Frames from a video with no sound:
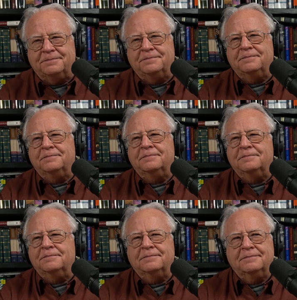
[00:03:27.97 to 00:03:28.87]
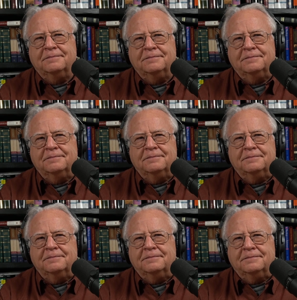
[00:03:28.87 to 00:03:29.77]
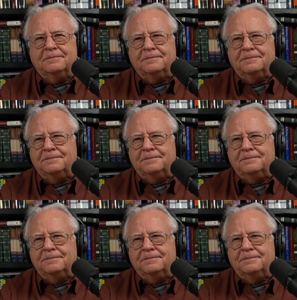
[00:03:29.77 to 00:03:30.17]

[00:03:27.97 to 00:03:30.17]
No one is speaking in this clip.